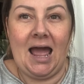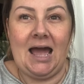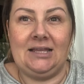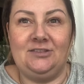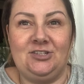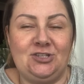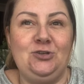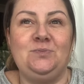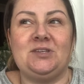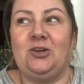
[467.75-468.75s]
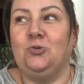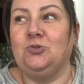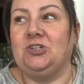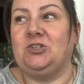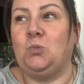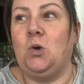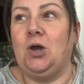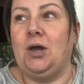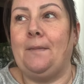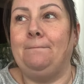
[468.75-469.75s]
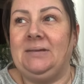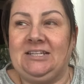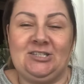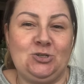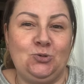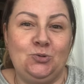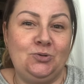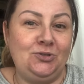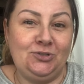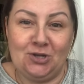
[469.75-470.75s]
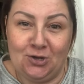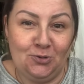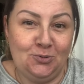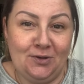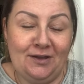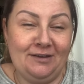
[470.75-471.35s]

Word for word: and the scoops I ordered were minuscule, no